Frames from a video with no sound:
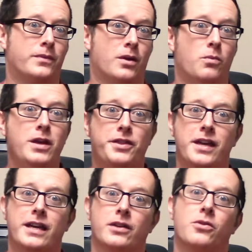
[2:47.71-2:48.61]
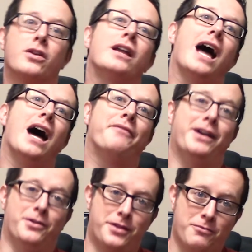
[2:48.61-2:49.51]
We think in order to have
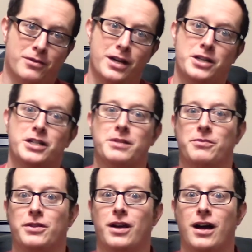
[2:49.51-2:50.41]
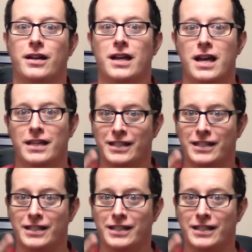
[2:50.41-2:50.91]
a healthy relationship with God,